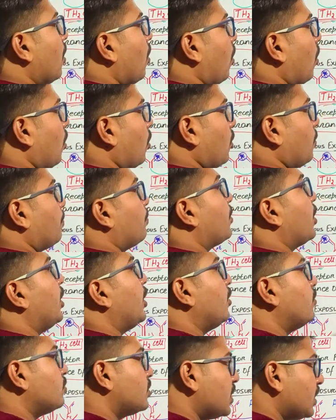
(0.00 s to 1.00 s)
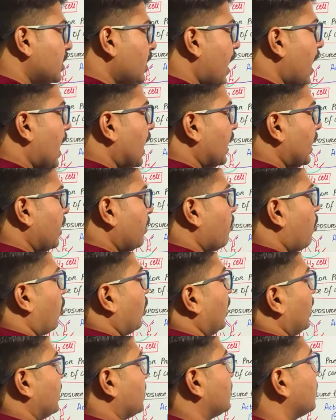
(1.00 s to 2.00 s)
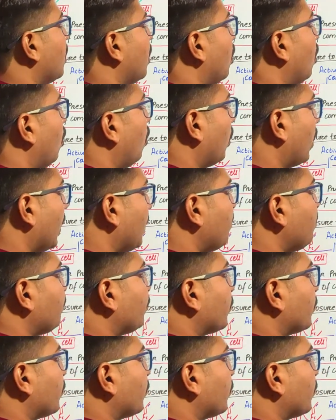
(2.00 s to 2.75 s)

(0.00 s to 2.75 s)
or producing the antibodies. Okay,